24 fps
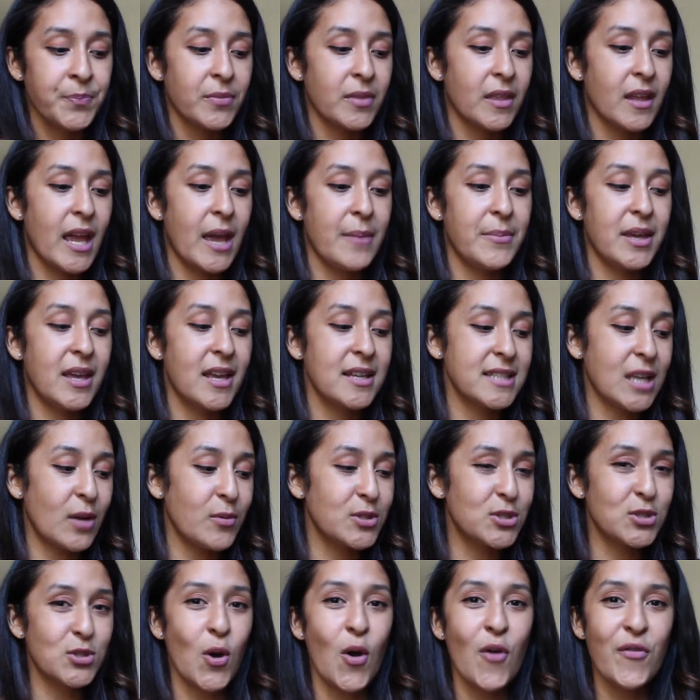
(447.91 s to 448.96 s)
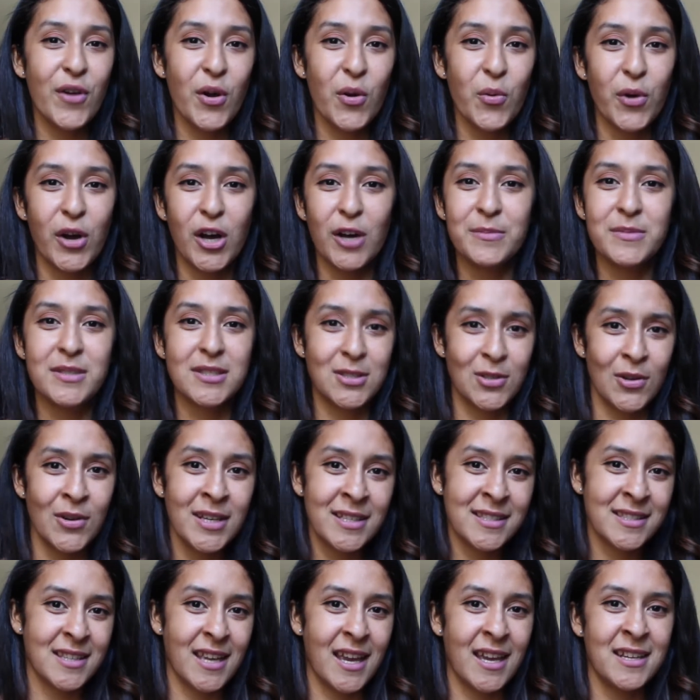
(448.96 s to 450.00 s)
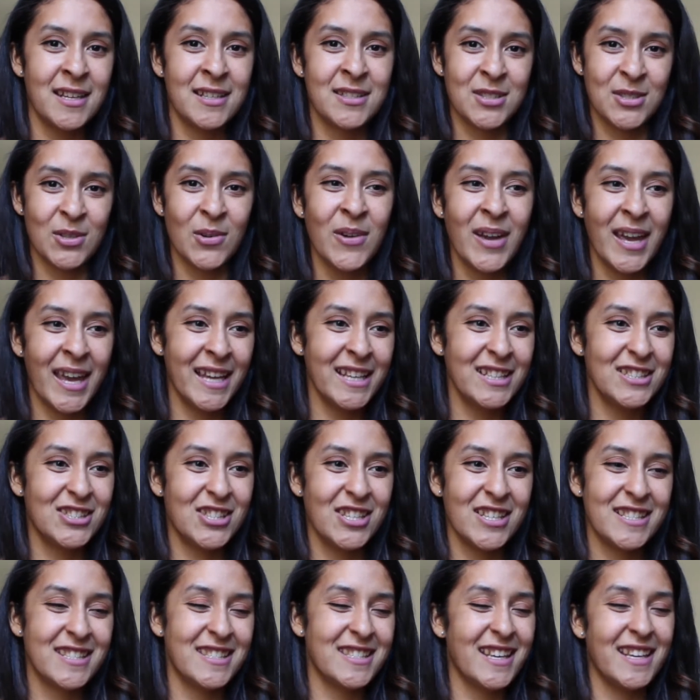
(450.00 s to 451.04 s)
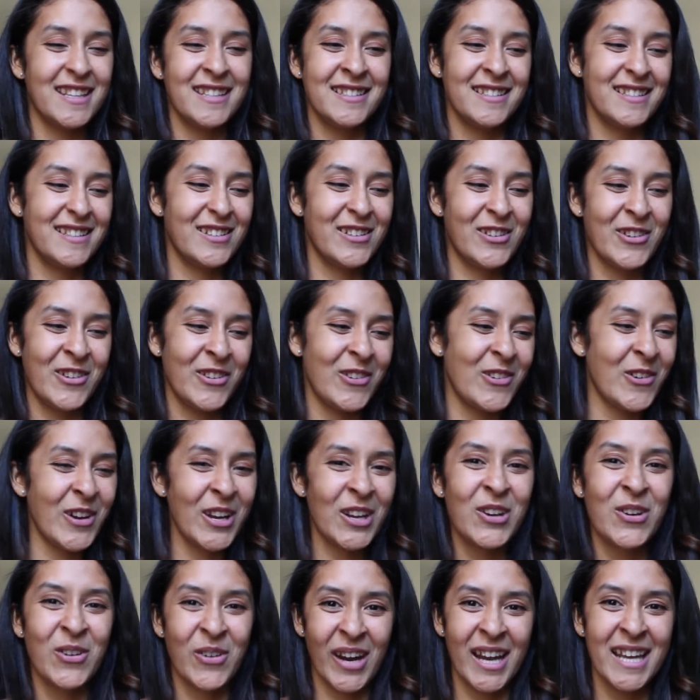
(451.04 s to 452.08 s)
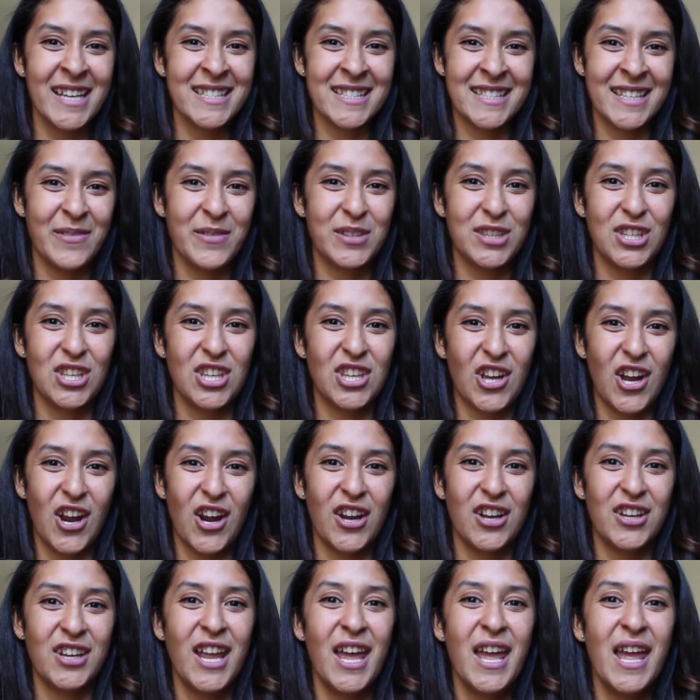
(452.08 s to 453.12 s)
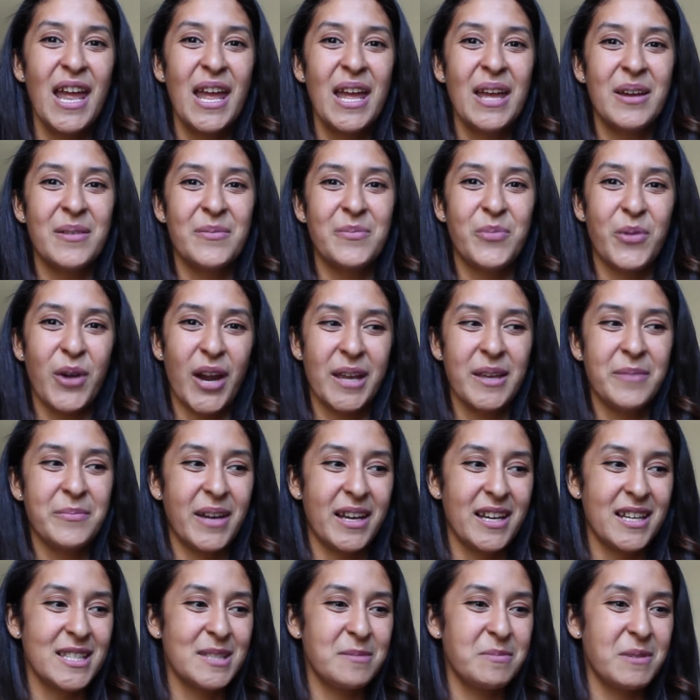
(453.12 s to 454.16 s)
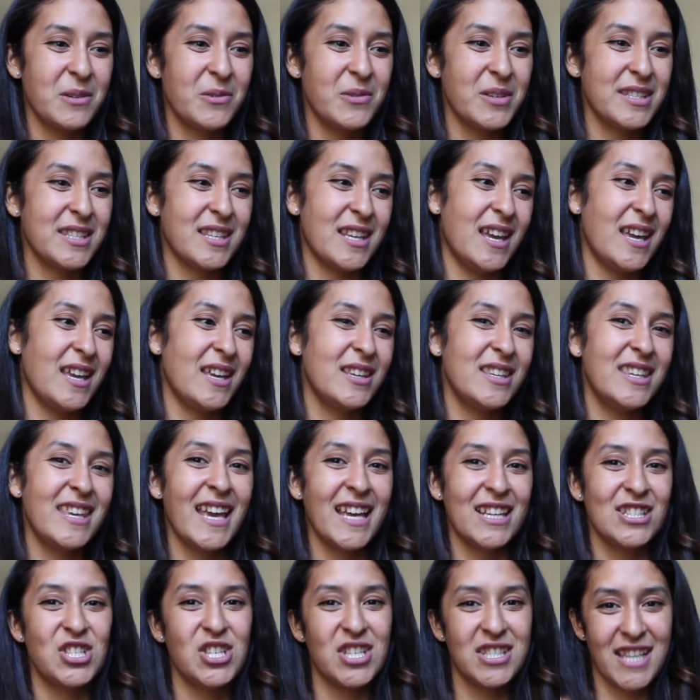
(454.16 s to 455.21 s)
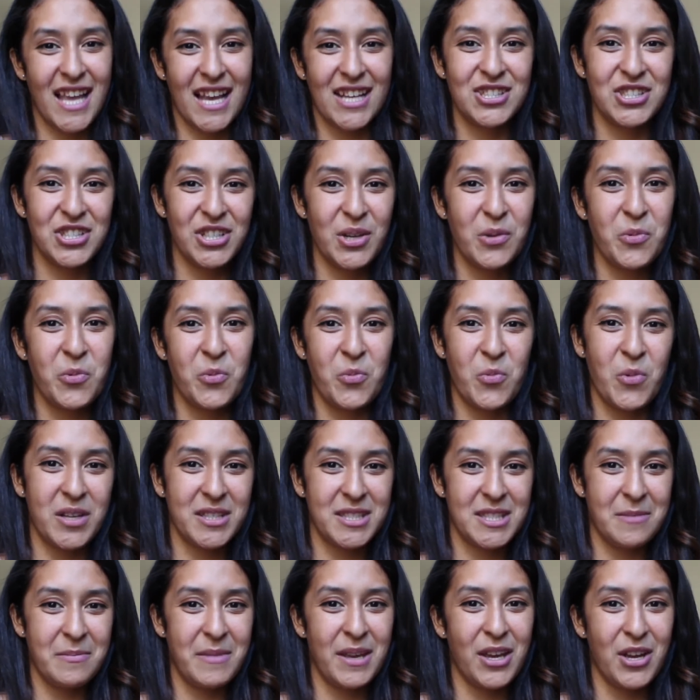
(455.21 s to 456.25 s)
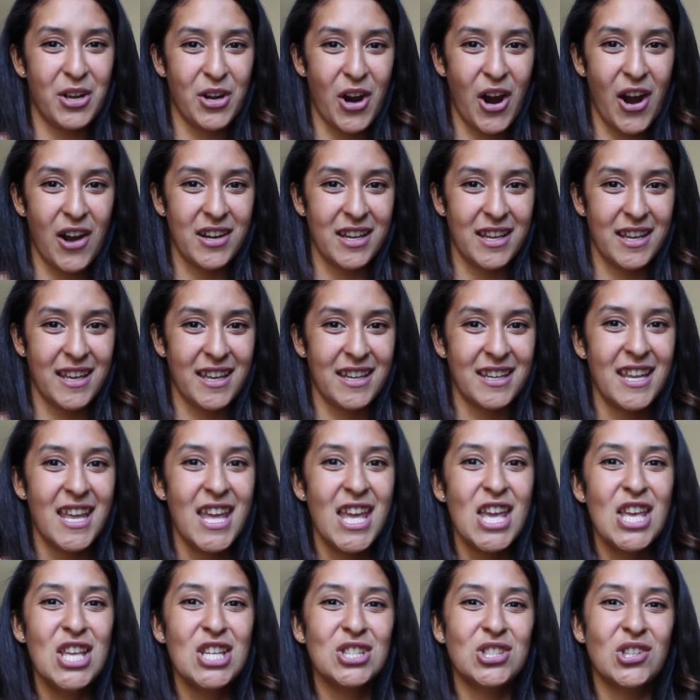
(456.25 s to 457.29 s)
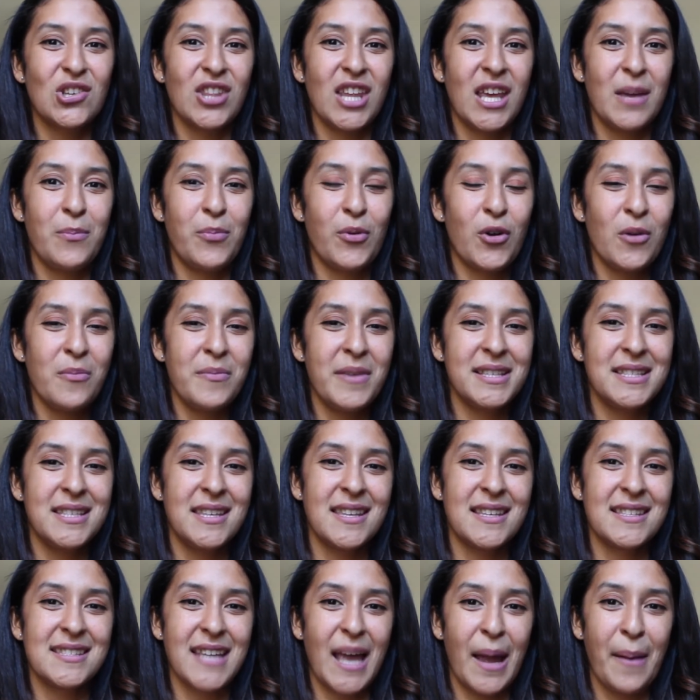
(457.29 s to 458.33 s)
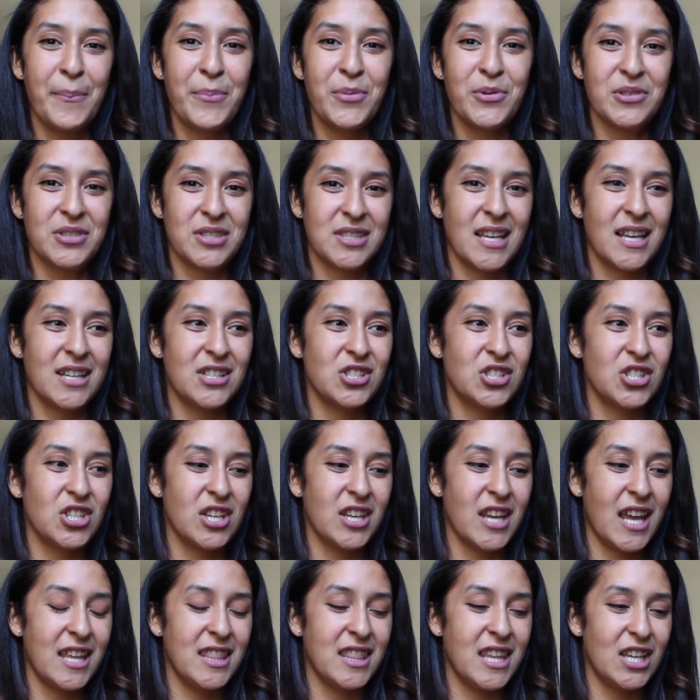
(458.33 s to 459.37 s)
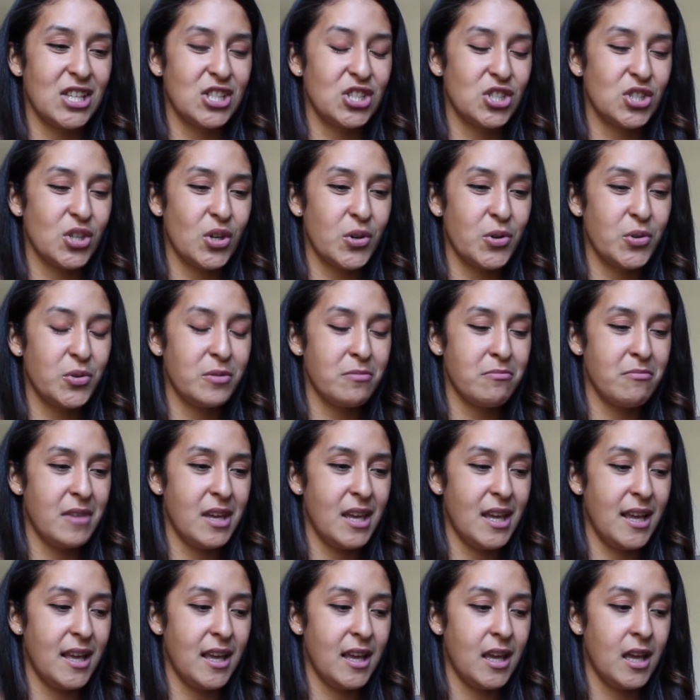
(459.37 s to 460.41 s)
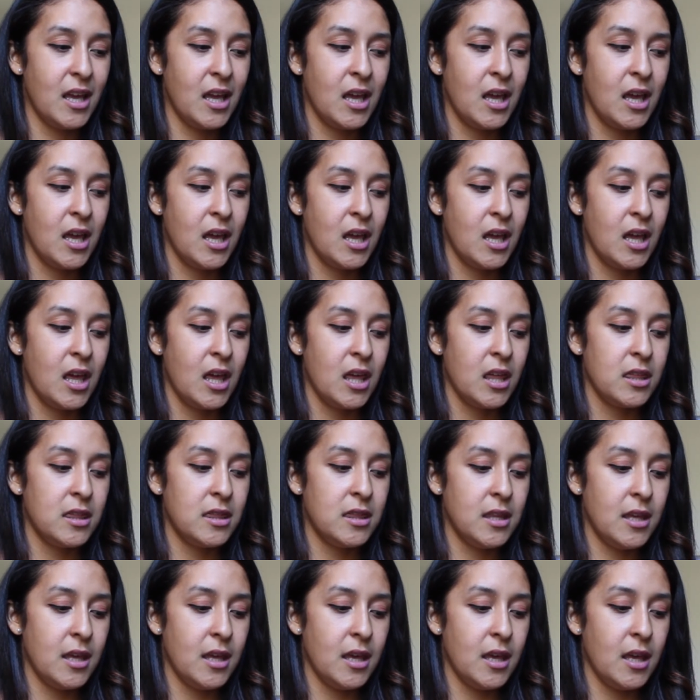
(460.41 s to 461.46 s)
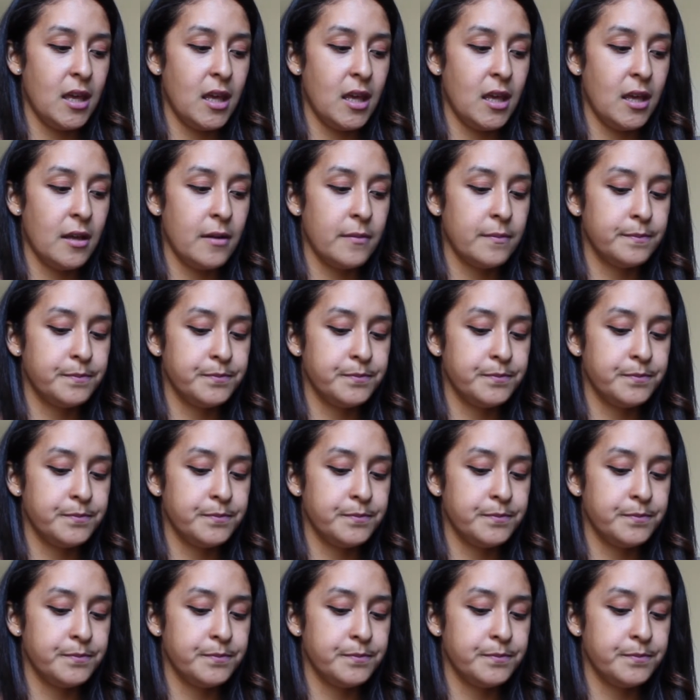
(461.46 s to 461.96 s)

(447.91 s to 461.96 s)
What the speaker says: And because I was so overwhelmed, so excited, so anxious, and going crazy with the yarn, Bright, my husband, was like, yeah, she's actually wants to make a cardigan. So they brought me to the sample section and they showed me the,